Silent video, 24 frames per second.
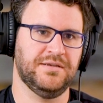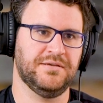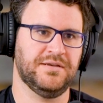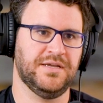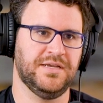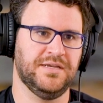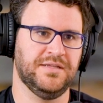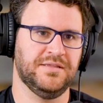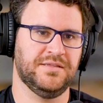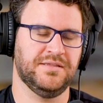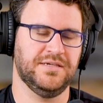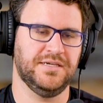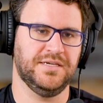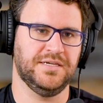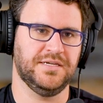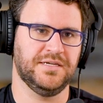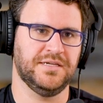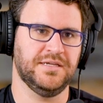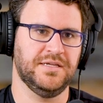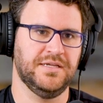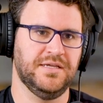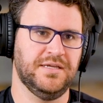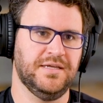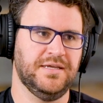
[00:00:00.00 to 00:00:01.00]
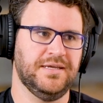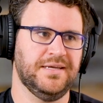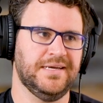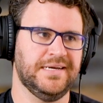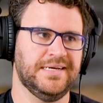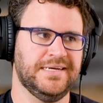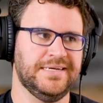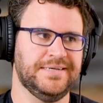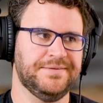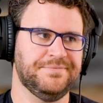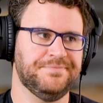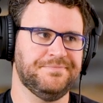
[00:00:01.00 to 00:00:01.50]
kind of thing.
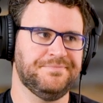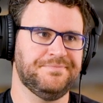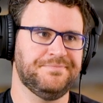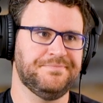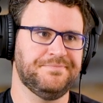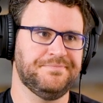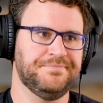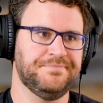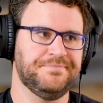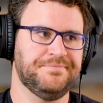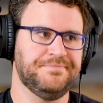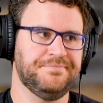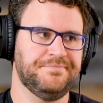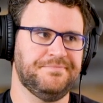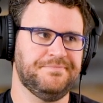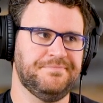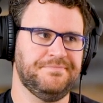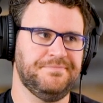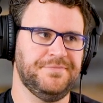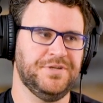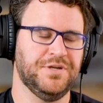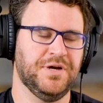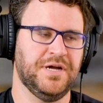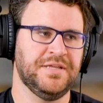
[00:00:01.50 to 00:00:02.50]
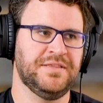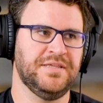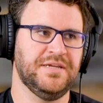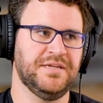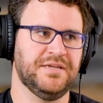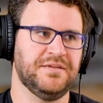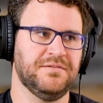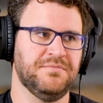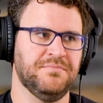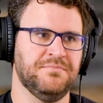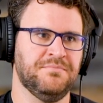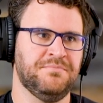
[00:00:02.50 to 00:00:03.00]
Um, you know I
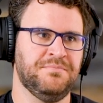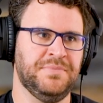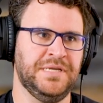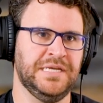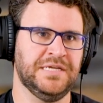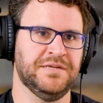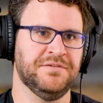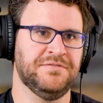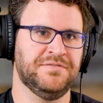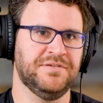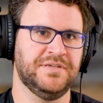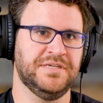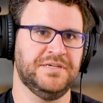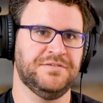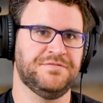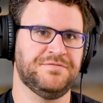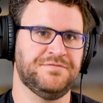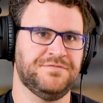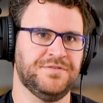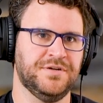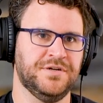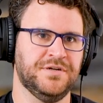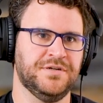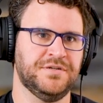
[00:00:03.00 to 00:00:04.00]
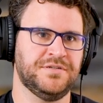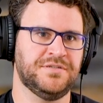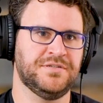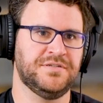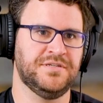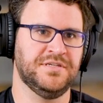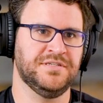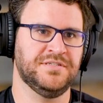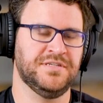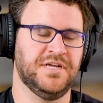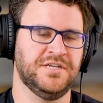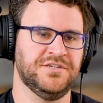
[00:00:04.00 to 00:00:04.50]
think being an affiliate first
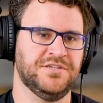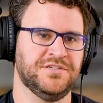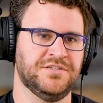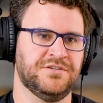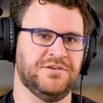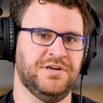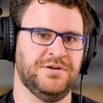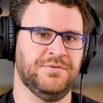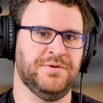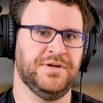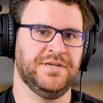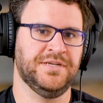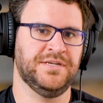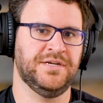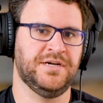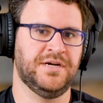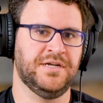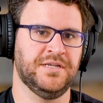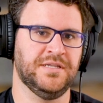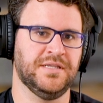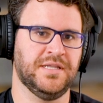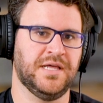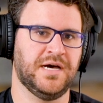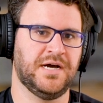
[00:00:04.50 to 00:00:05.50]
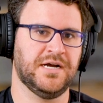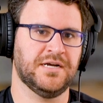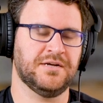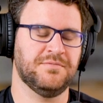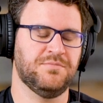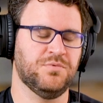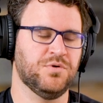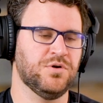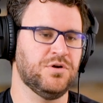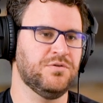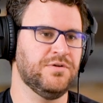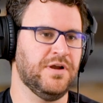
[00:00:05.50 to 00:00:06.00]
is not just a great way to unlock
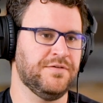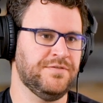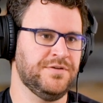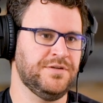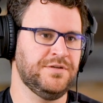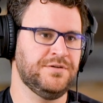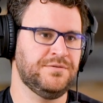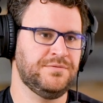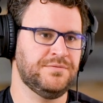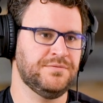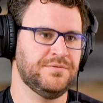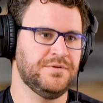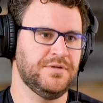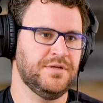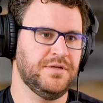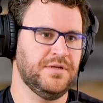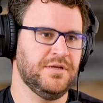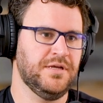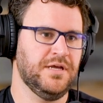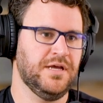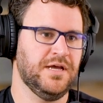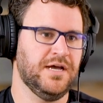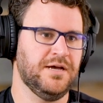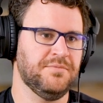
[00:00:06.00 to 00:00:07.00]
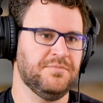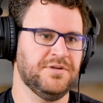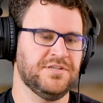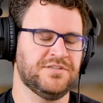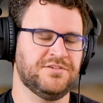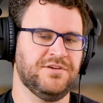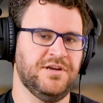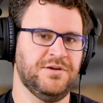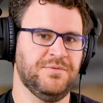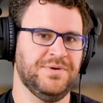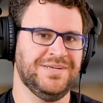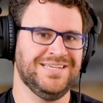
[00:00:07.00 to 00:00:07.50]
more revenue. Um, but it's a
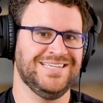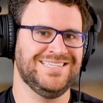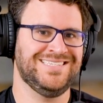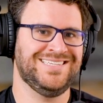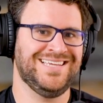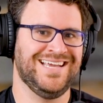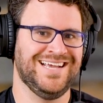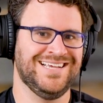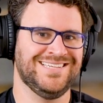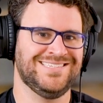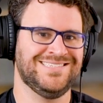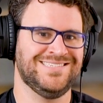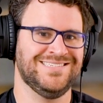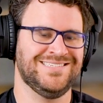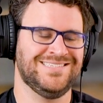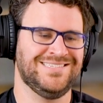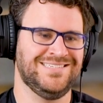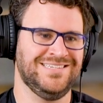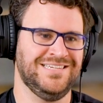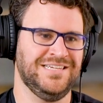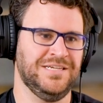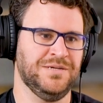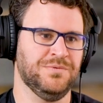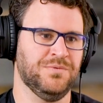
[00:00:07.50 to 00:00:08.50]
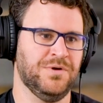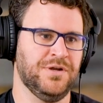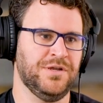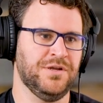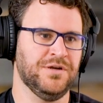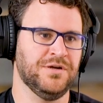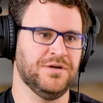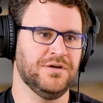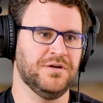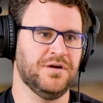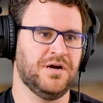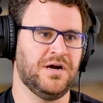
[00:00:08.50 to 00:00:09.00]
great way to test to see what
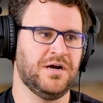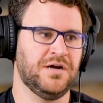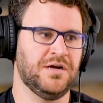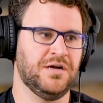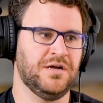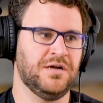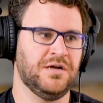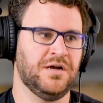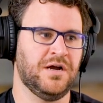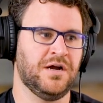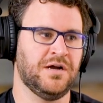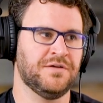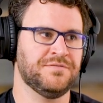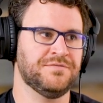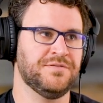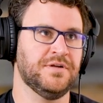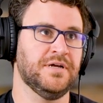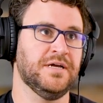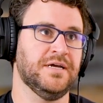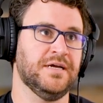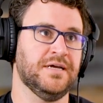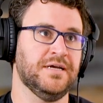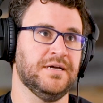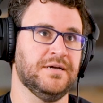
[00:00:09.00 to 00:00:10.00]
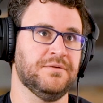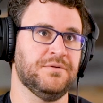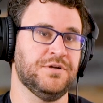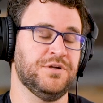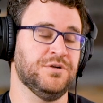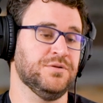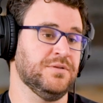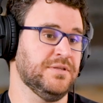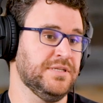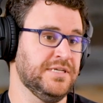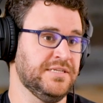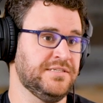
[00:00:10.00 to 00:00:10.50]
your off uh, what
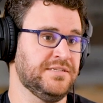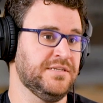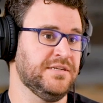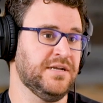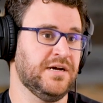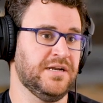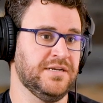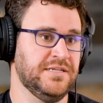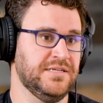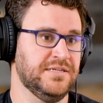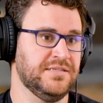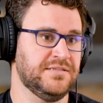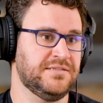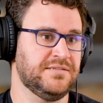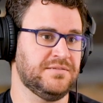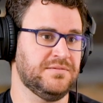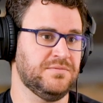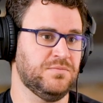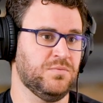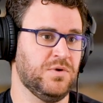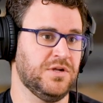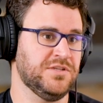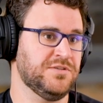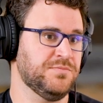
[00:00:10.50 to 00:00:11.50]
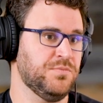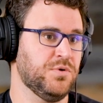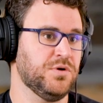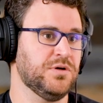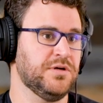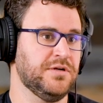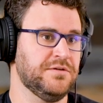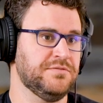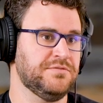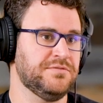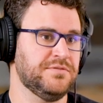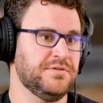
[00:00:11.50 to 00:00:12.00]
your list and audience wants
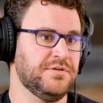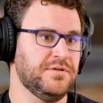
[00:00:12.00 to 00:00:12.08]
more of